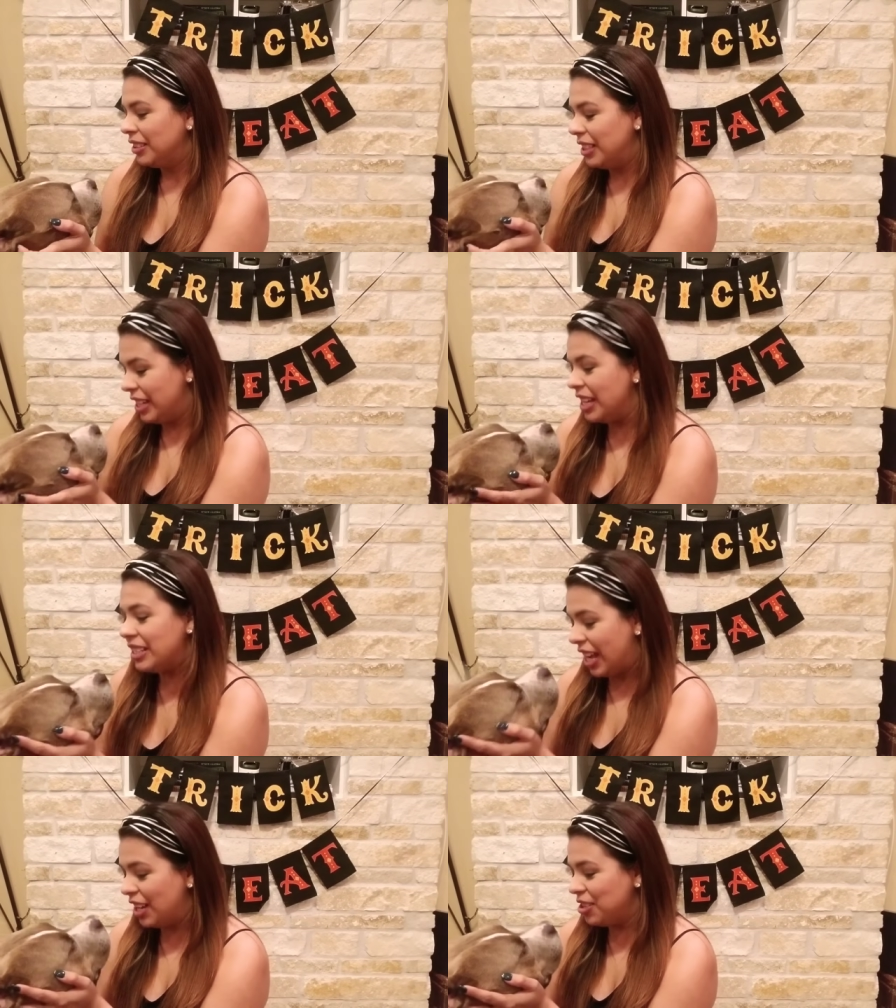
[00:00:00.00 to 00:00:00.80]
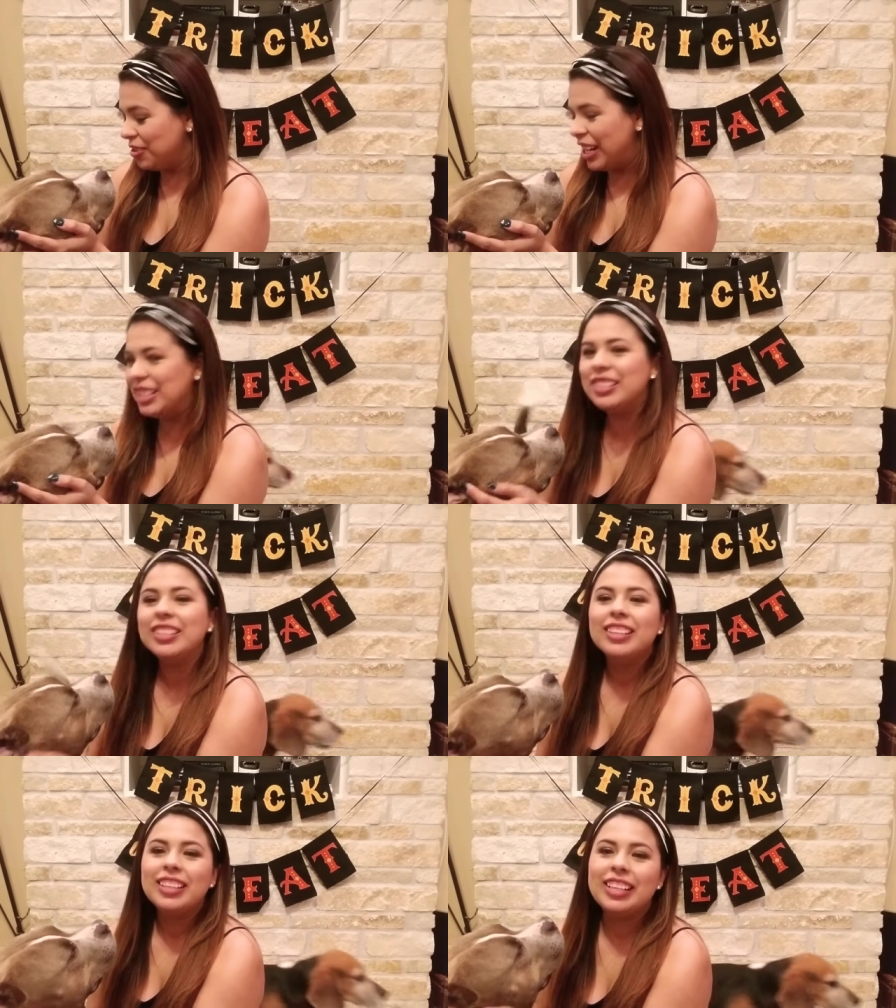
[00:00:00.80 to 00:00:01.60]
He exaggerates?
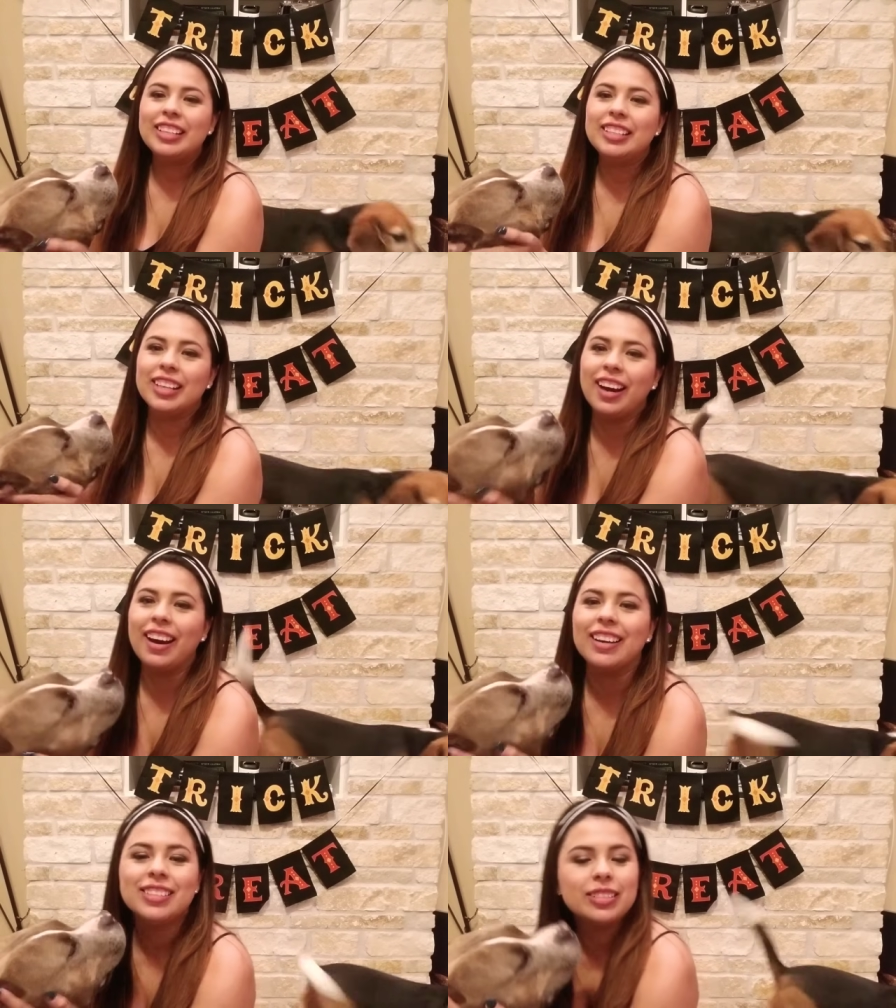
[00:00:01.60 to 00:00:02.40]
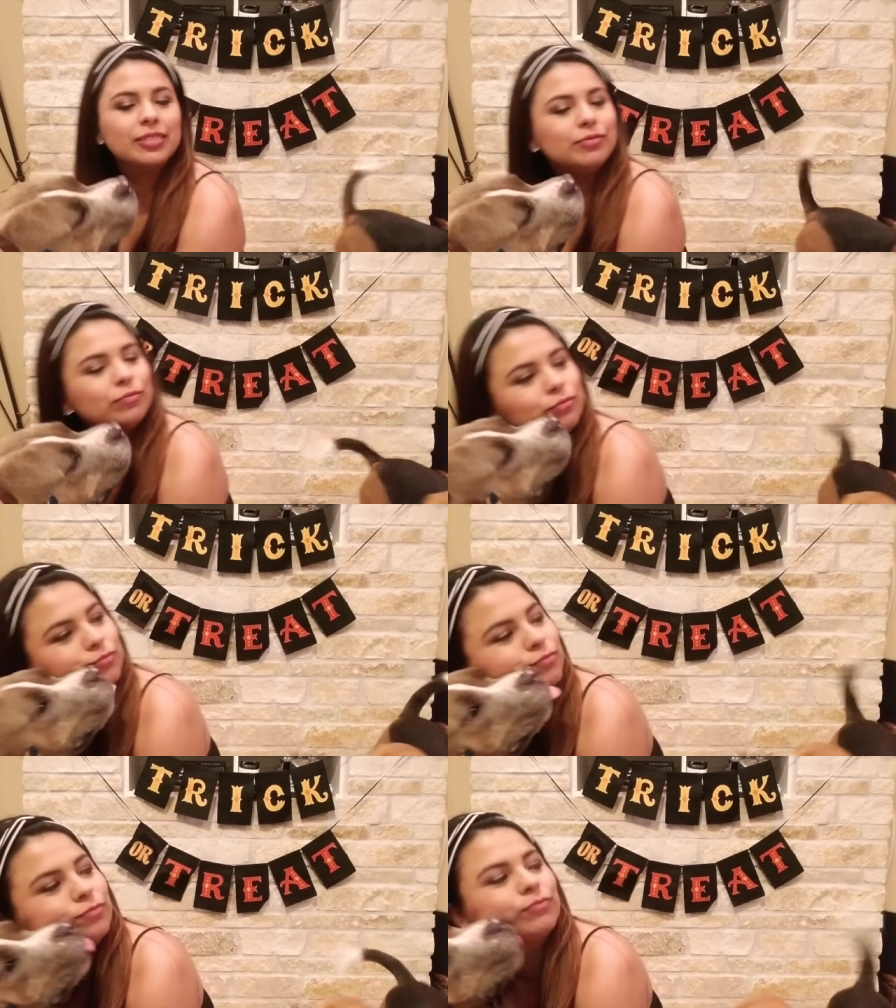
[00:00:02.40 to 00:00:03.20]
He does.
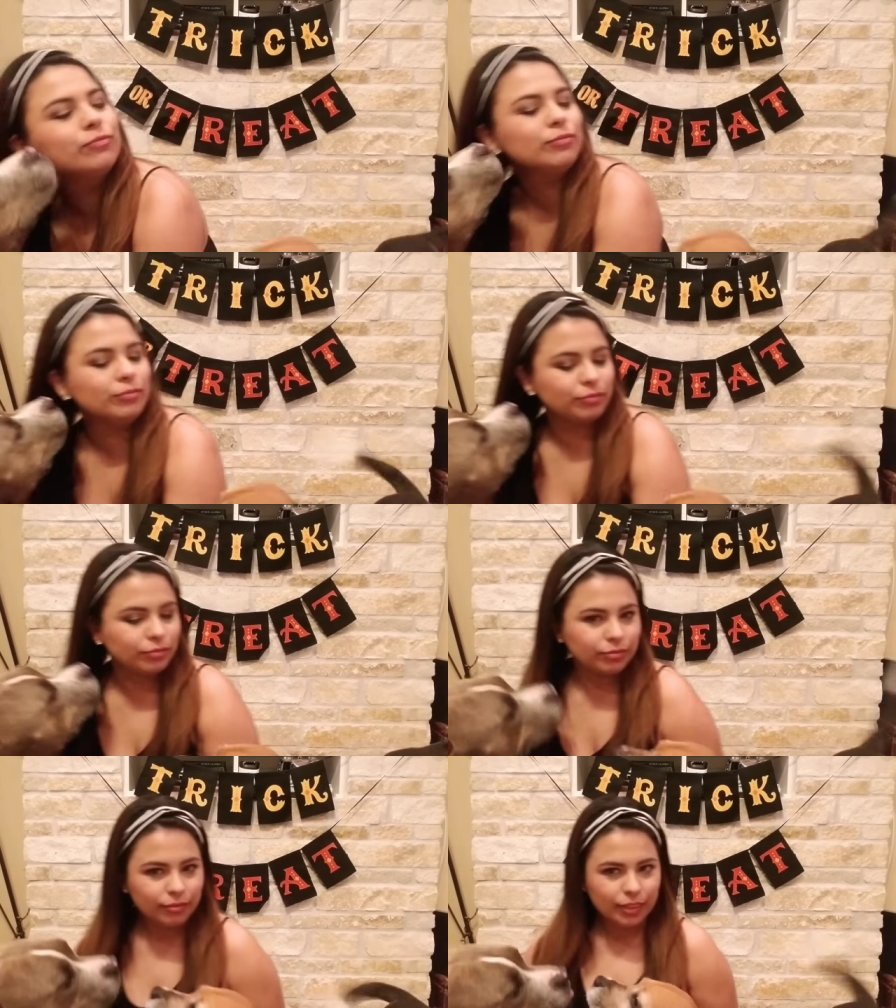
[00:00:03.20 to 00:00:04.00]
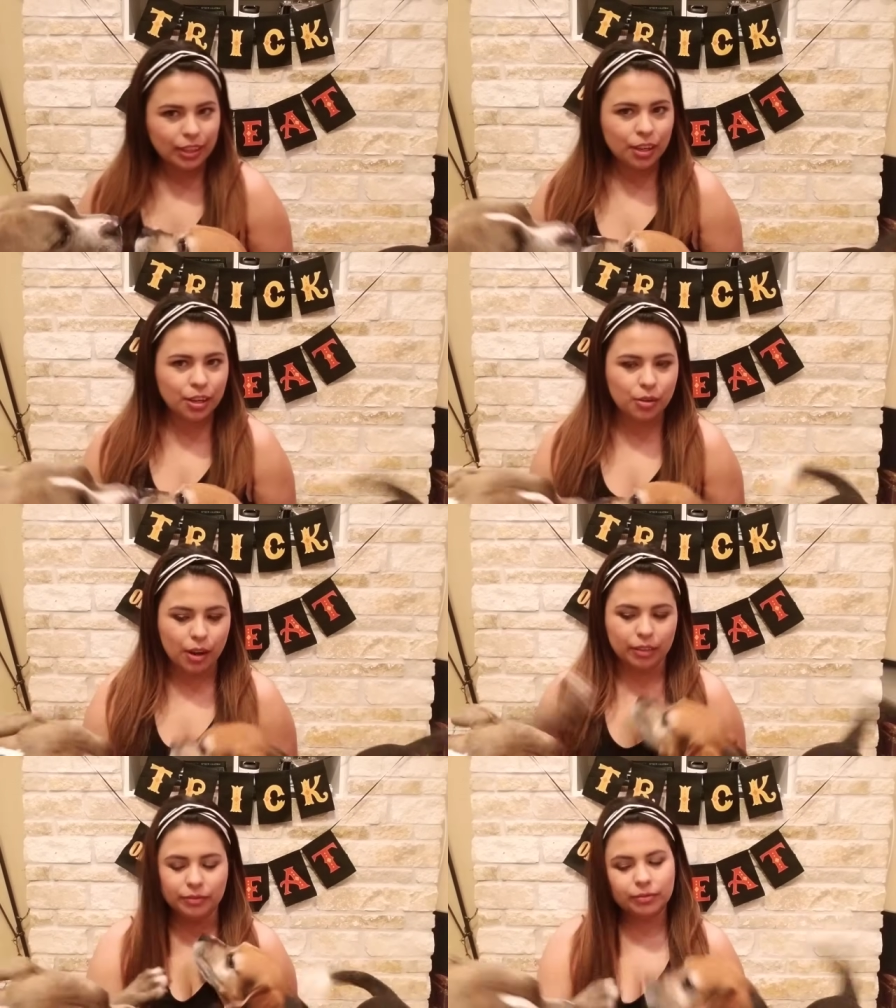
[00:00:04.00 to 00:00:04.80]
Mm-hmm. There you
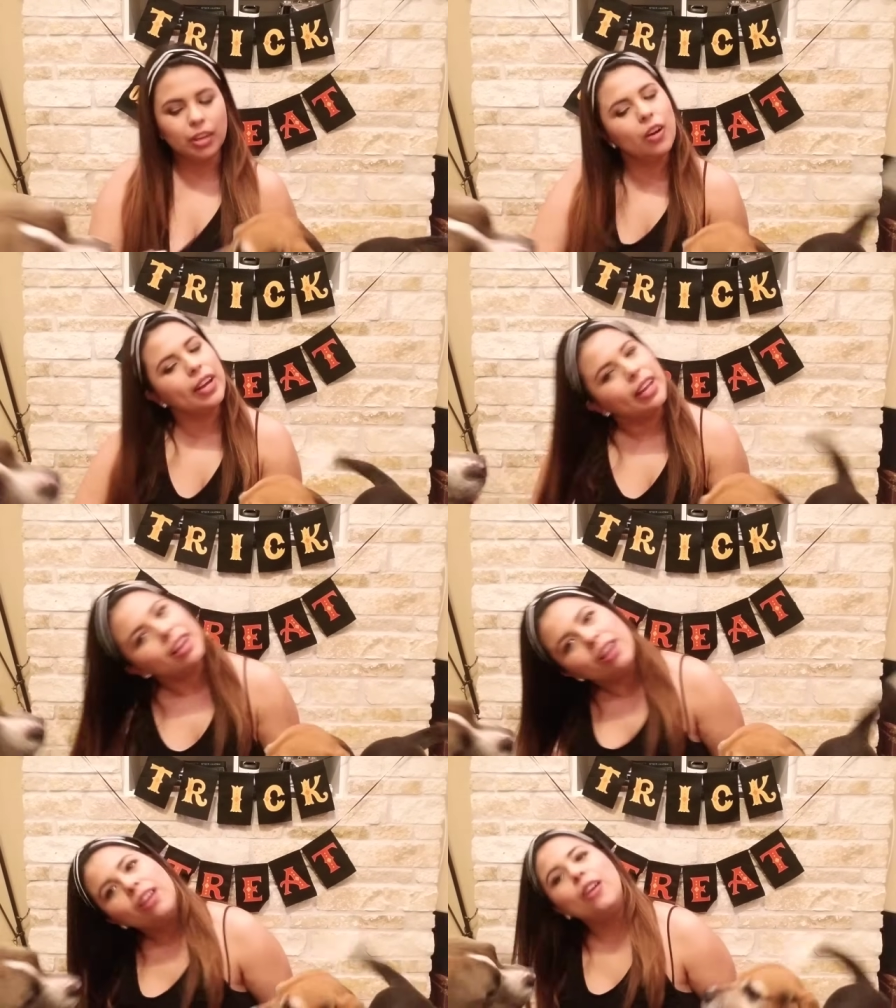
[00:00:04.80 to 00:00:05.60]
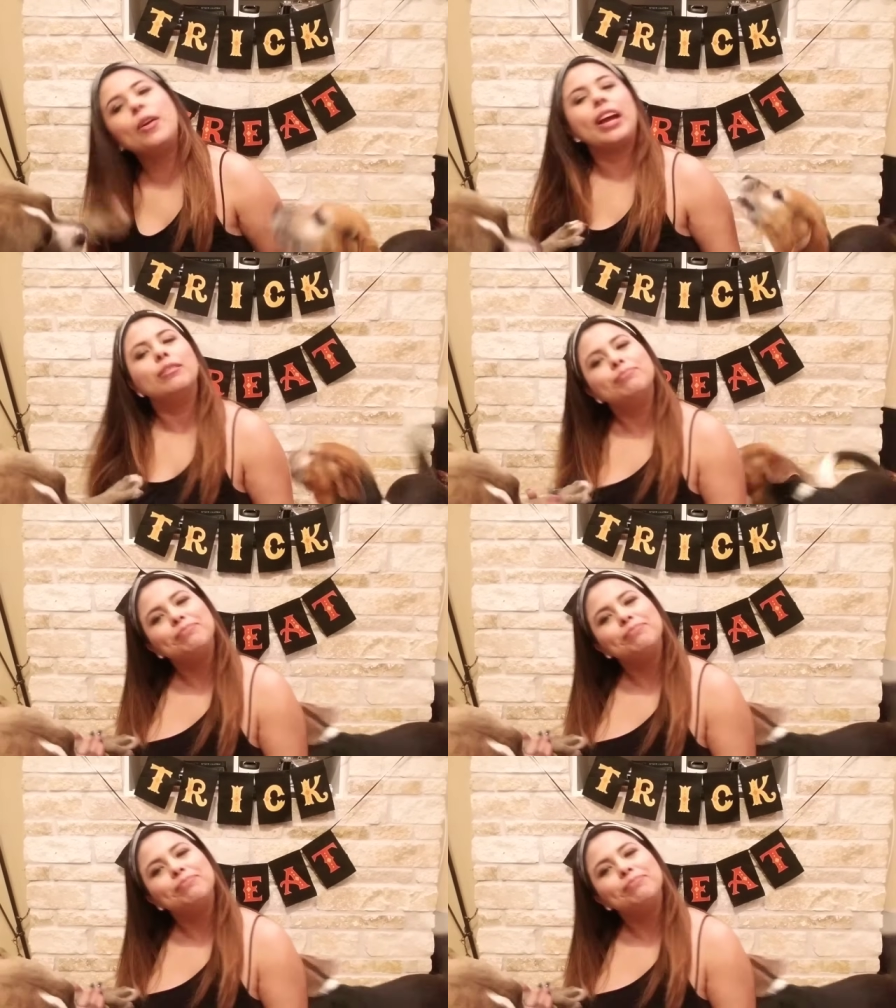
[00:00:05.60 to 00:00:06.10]
are. Okay. Okay.